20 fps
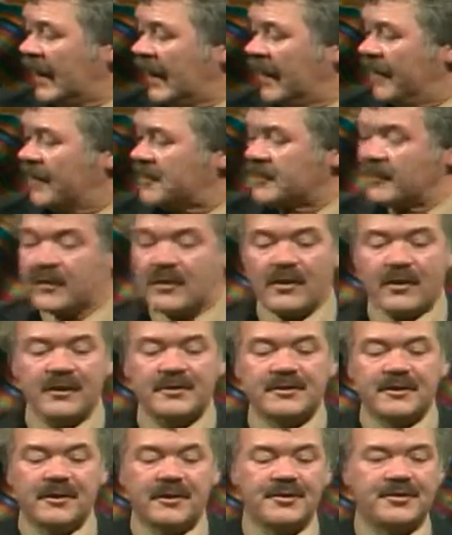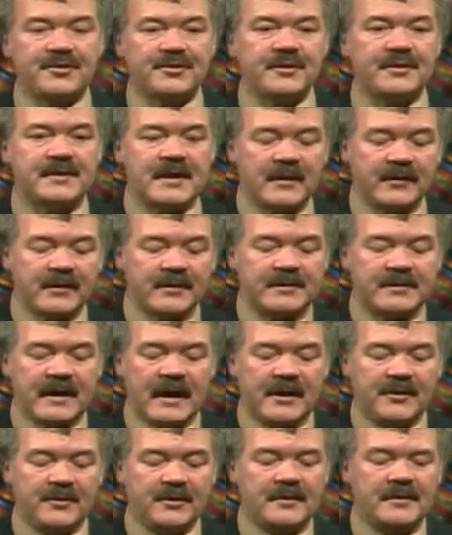This, of course, goes through several
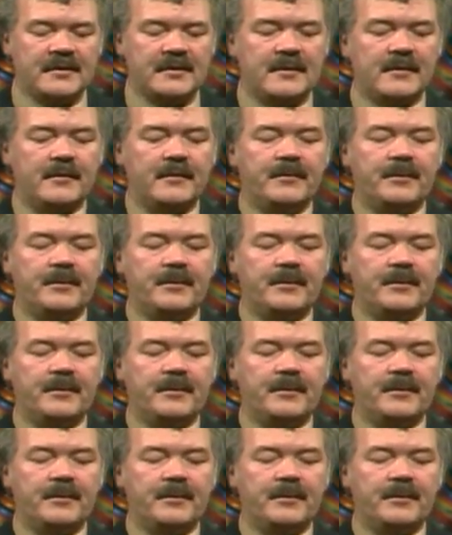stages.